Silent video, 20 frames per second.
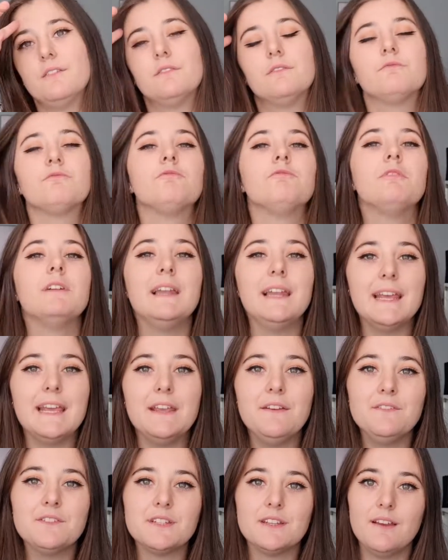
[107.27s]

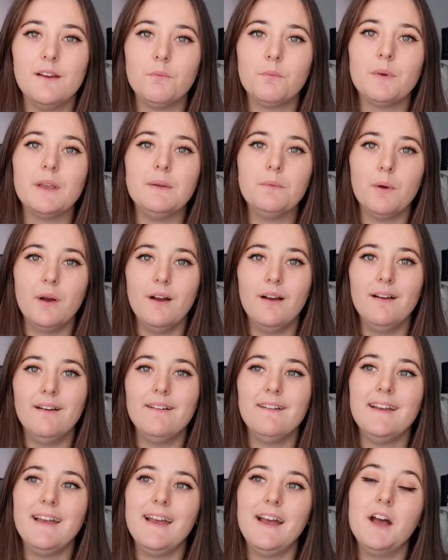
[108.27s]
relieved we
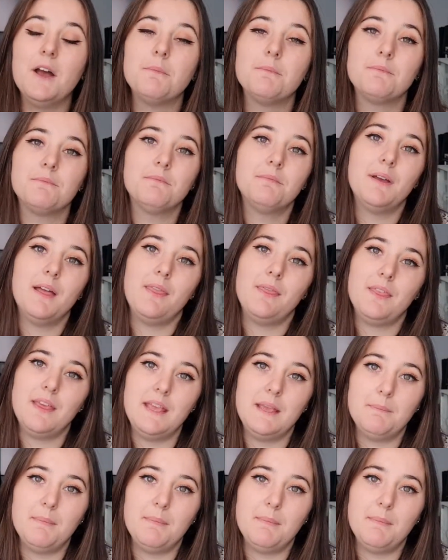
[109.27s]
were. The